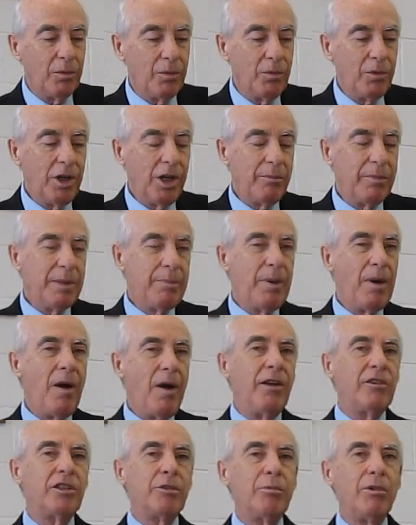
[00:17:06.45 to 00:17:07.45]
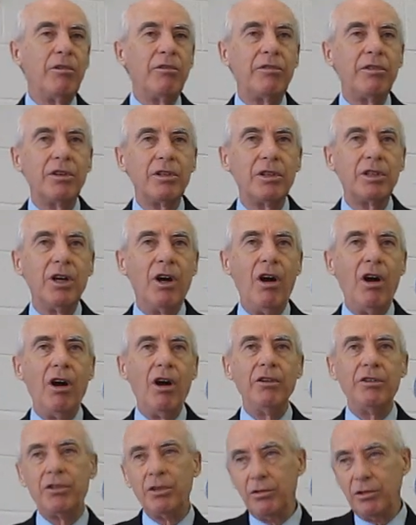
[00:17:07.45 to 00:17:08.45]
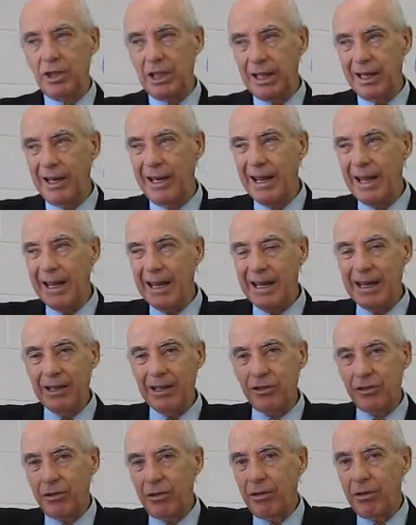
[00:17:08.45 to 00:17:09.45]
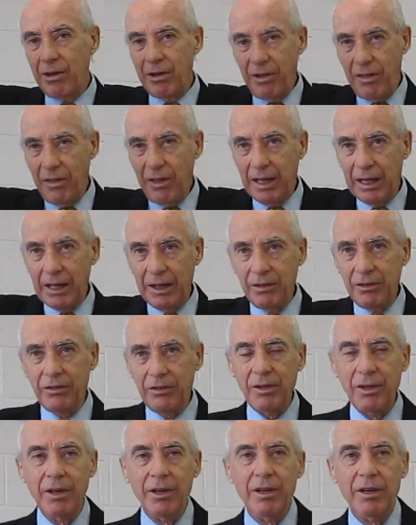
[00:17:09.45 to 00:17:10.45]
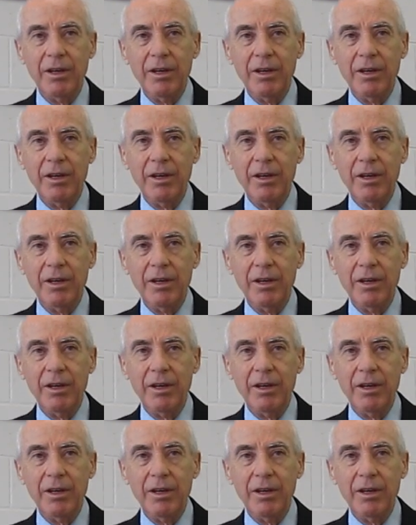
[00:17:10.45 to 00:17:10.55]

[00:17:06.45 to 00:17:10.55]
would it be possible for God to delay certain things,